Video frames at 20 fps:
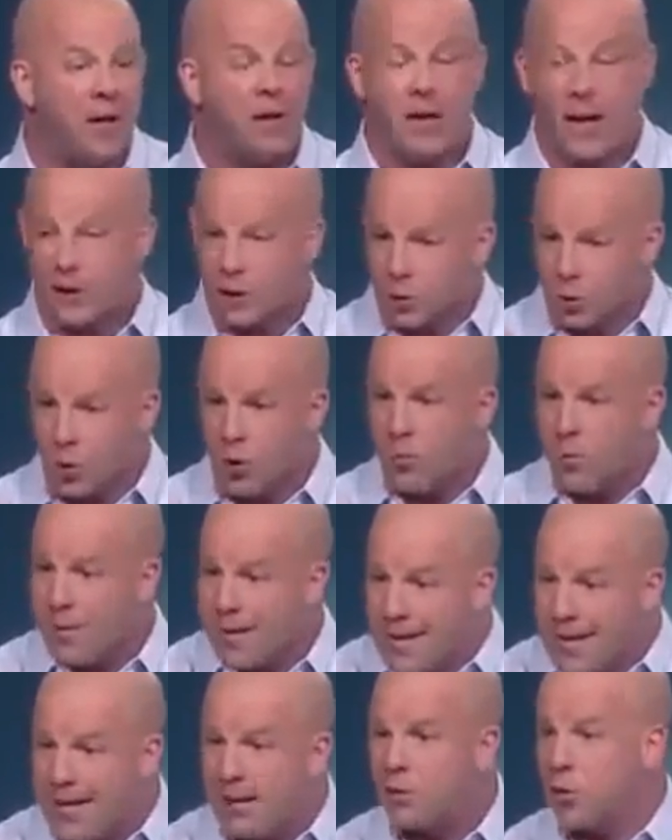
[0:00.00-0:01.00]
Okay, through
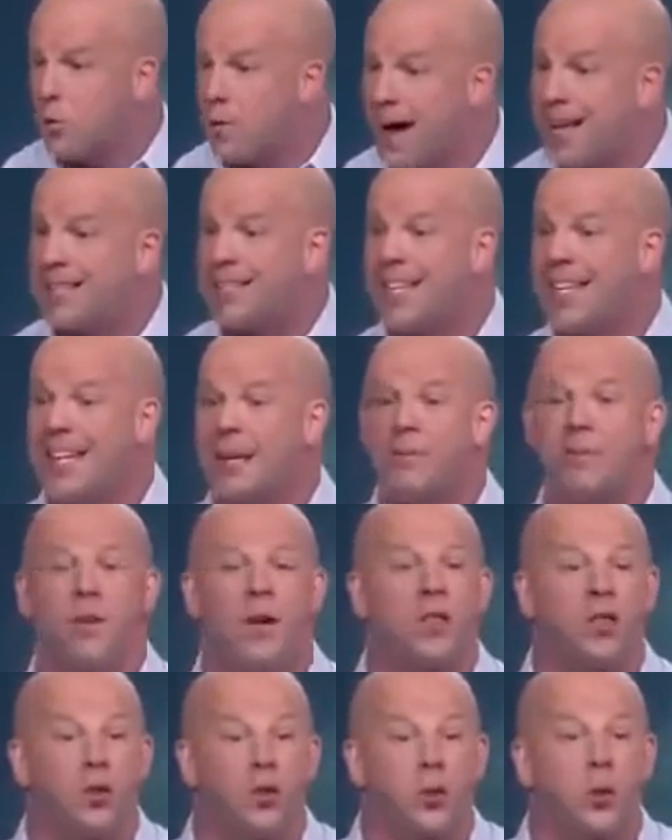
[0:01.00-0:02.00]
me, through my team,
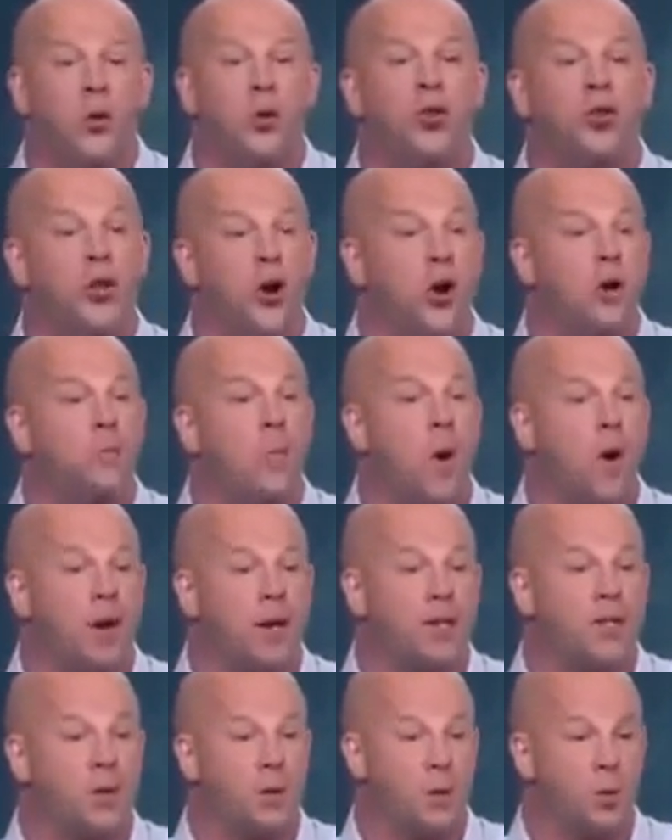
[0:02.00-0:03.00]
through third-party
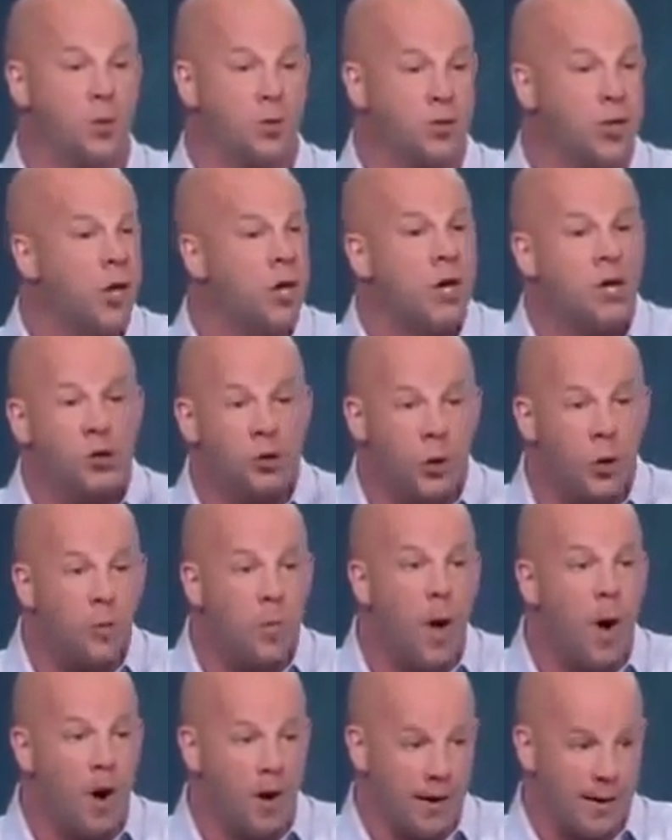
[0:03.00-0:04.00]
tools, through
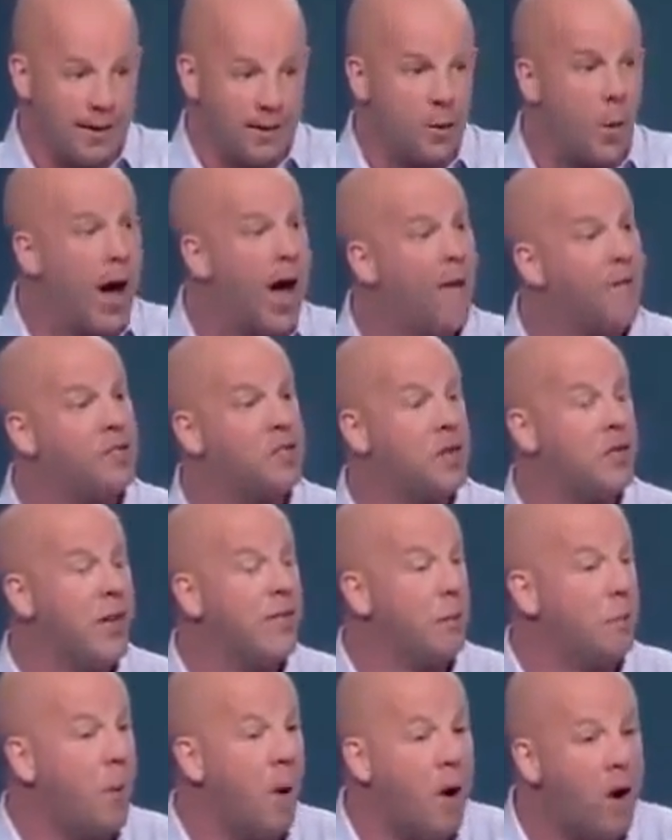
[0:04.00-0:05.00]
parties. So obviously if you have
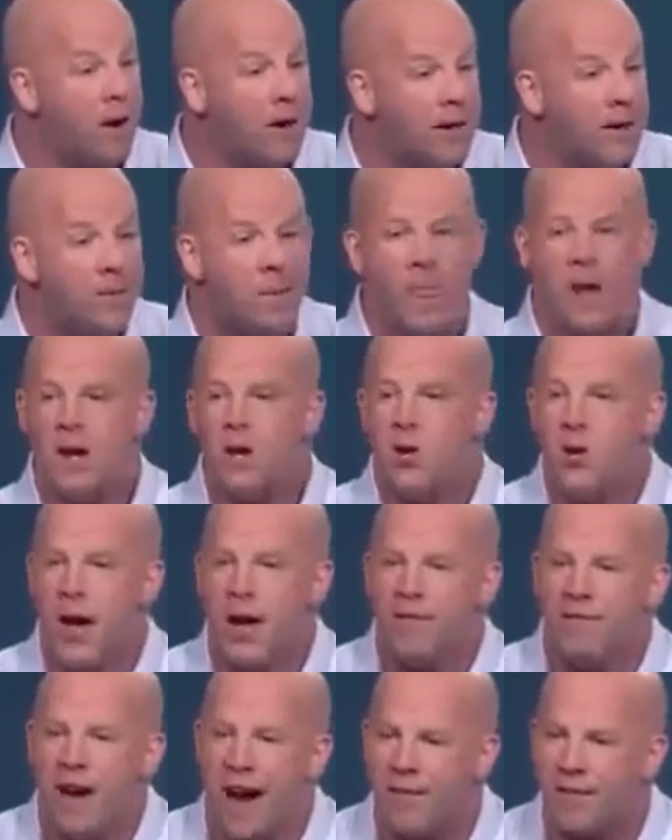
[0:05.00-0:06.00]
a party, you
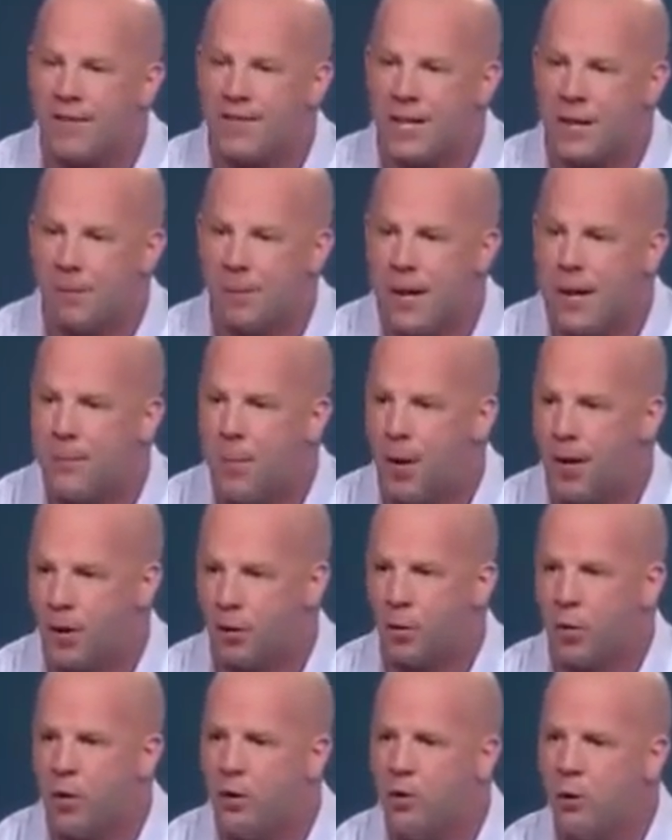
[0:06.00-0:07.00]
got 5 or 10 people in a
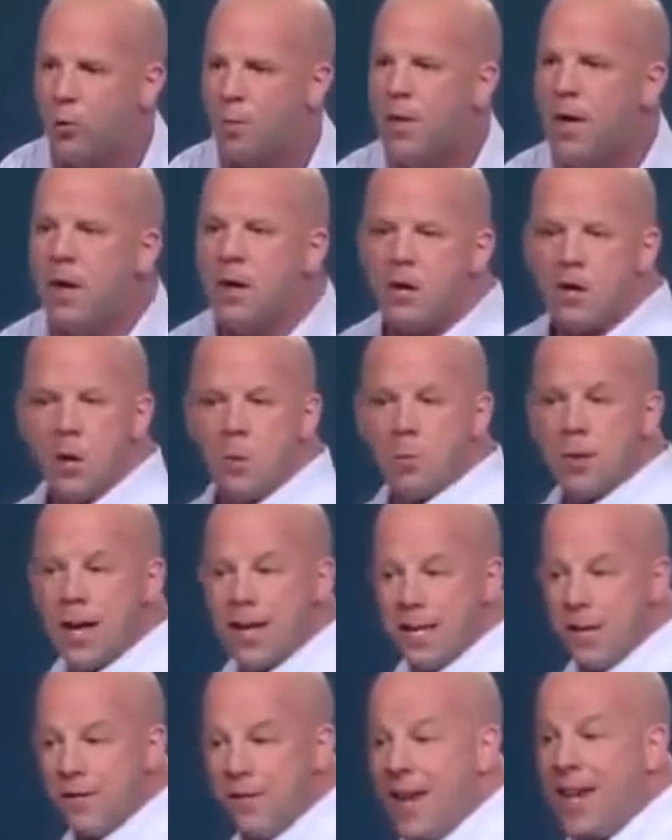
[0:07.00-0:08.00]
room, you play
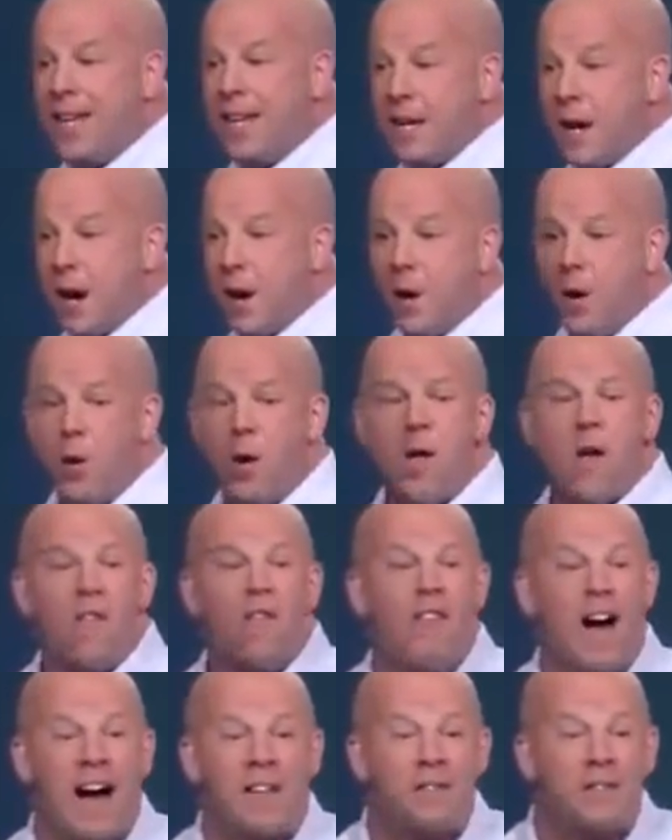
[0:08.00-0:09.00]
the video,
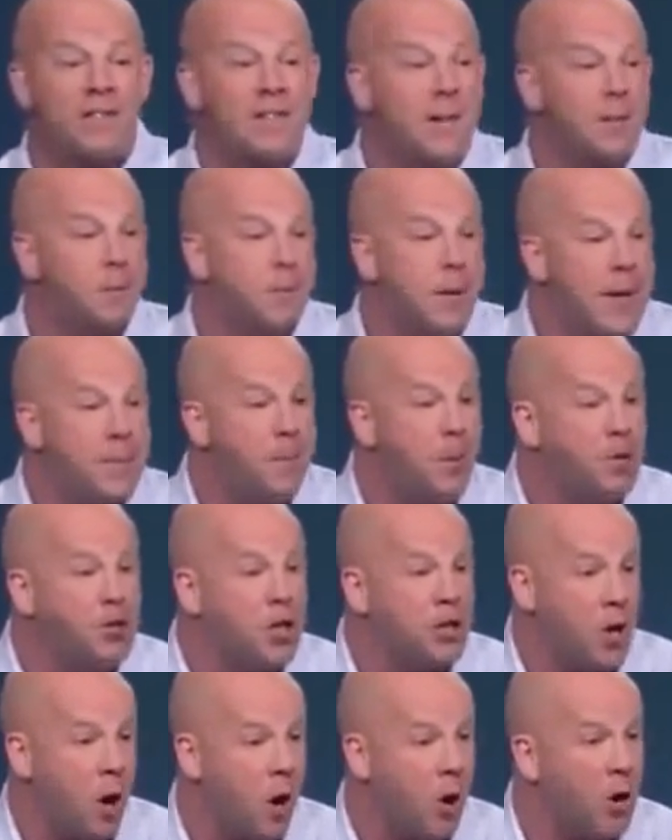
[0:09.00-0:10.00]
5 or 10 people
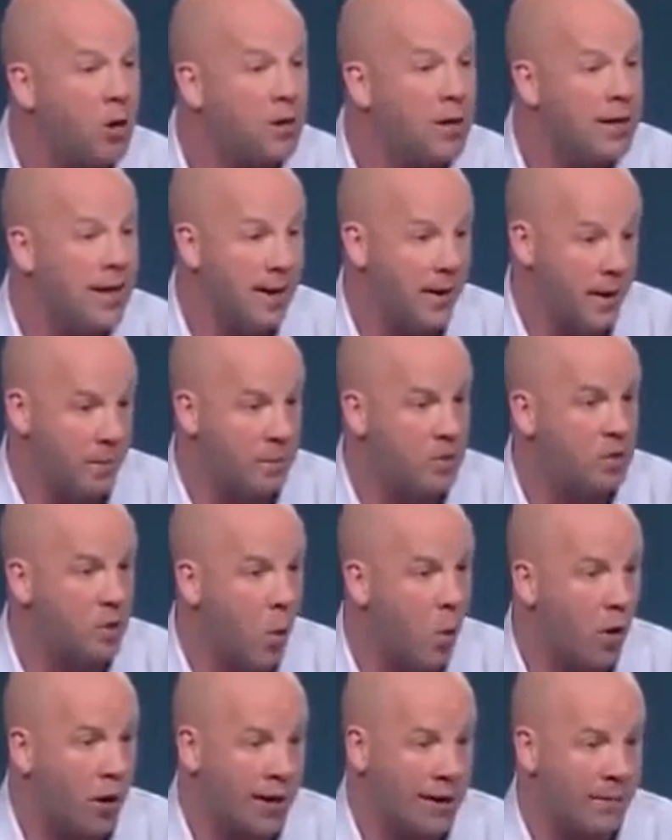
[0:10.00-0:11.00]
just heard the Nerium
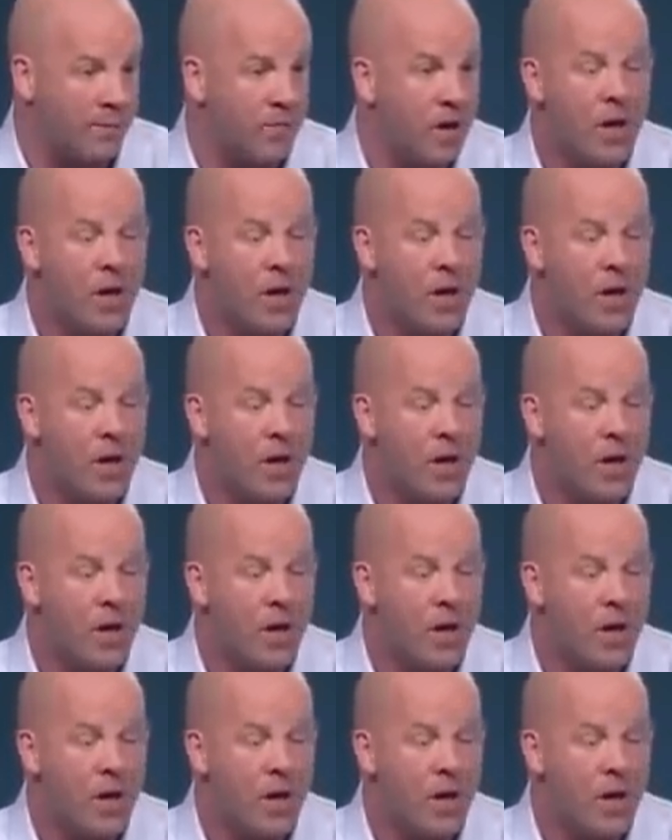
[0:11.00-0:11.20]
story.